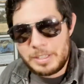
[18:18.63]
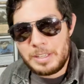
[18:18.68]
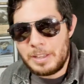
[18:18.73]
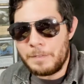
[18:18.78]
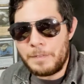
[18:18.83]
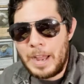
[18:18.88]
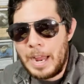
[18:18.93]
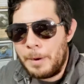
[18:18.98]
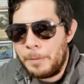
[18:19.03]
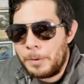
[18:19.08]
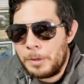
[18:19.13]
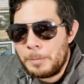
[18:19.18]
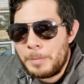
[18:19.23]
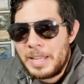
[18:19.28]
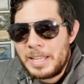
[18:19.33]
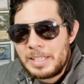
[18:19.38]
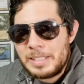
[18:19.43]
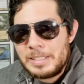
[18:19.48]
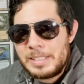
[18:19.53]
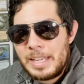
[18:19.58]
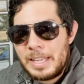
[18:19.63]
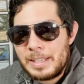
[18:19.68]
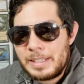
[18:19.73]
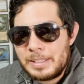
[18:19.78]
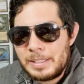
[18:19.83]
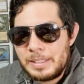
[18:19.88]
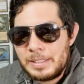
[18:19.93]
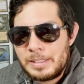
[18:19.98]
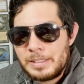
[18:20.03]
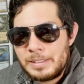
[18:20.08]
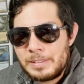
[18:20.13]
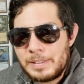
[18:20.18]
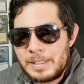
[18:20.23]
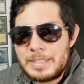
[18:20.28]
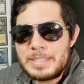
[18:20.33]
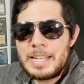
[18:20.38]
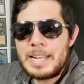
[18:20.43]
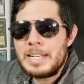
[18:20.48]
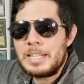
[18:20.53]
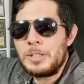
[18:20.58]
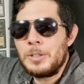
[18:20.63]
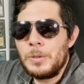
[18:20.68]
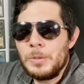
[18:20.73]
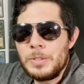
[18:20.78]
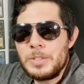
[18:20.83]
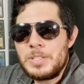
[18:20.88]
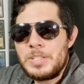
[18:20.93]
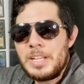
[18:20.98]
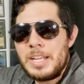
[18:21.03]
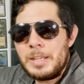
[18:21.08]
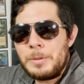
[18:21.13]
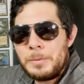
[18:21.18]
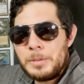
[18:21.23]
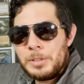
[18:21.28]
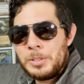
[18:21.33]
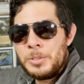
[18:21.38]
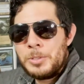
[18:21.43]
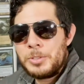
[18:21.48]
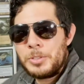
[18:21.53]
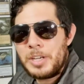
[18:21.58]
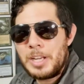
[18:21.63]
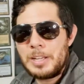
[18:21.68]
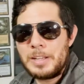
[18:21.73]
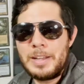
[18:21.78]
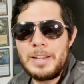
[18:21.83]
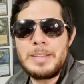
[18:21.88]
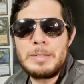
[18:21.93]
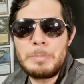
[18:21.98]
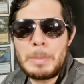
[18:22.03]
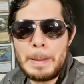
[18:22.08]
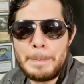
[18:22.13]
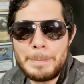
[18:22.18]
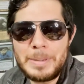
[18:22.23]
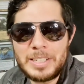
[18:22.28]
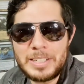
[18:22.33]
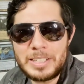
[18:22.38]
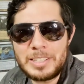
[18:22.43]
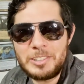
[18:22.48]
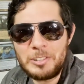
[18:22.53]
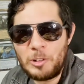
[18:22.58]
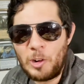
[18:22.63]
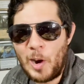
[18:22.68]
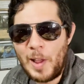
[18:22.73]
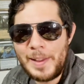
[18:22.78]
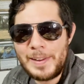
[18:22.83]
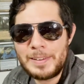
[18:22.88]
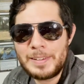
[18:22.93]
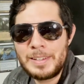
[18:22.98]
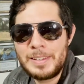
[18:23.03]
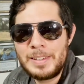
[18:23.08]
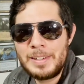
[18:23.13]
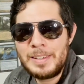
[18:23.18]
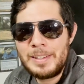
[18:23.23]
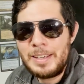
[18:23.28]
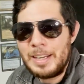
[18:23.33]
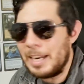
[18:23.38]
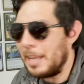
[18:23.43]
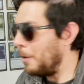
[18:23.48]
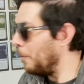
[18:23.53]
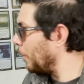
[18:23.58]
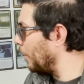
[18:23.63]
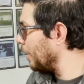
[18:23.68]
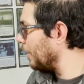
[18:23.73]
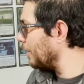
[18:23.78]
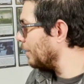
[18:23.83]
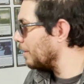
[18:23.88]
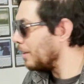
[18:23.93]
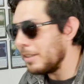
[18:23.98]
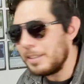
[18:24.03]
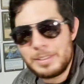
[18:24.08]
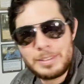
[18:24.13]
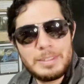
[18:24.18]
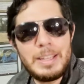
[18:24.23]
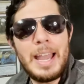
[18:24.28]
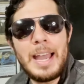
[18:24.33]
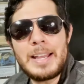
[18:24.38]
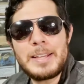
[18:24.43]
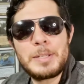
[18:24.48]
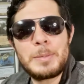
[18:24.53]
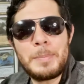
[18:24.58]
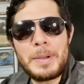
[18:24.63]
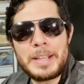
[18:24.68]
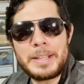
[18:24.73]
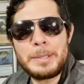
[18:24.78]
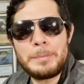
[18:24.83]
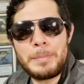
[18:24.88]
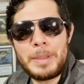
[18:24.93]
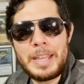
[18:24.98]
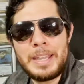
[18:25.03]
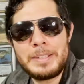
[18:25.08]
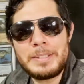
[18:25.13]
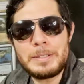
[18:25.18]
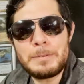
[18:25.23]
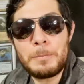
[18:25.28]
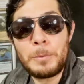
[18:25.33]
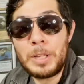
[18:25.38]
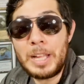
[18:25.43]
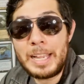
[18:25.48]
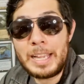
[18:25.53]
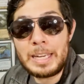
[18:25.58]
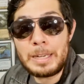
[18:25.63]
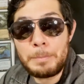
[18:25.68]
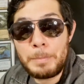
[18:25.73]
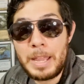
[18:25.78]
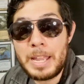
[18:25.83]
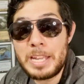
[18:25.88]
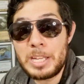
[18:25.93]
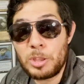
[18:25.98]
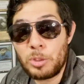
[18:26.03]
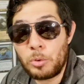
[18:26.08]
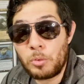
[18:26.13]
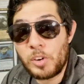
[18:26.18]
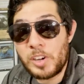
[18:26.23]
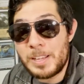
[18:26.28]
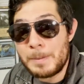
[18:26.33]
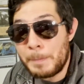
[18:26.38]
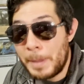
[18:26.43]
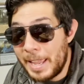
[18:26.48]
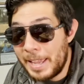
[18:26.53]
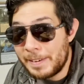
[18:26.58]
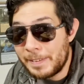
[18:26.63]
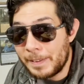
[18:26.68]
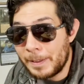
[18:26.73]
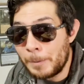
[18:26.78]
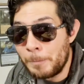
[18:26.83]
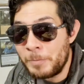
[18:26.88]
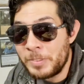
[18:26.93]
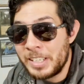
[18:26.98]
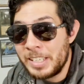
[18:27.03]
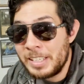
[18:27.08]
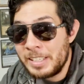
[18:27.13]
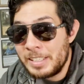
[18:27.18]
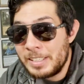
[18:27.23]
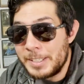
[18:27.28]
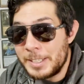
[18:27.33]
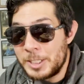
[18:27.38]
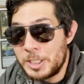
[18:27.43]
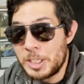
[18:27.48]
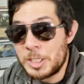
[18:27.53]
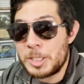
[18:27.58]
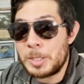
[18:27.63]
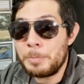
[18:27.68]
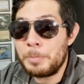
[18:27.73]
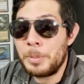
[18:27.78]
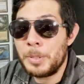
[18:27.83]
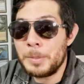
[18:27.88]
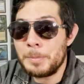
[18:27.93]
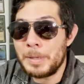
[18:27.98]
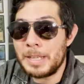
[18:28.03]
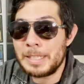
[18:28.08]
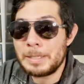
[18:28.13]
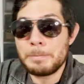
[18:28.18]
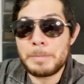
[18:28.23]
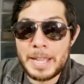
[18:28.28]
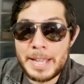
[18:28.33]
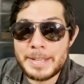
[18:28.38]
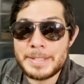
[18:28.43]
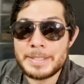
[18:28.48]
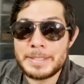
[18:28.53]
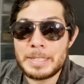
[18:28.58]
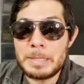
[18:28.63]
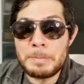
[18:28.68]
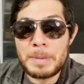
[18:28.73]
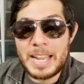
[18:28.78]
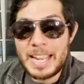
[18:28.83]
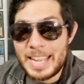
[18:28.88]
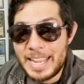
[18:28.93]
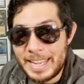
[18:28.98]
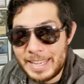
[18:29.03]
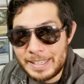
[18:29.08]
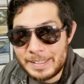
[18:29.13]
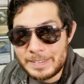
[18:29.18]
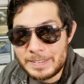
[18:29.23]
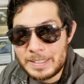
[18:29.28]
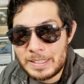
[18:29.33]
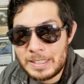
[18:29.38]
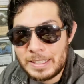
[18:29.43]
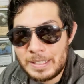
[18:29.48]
if I were to make a deck, let's say I had a Golos deck with Lutri as my buddy, right? And I wanted to cast my companion. Well, I got to pay 3 mana just to put my companion in my hand.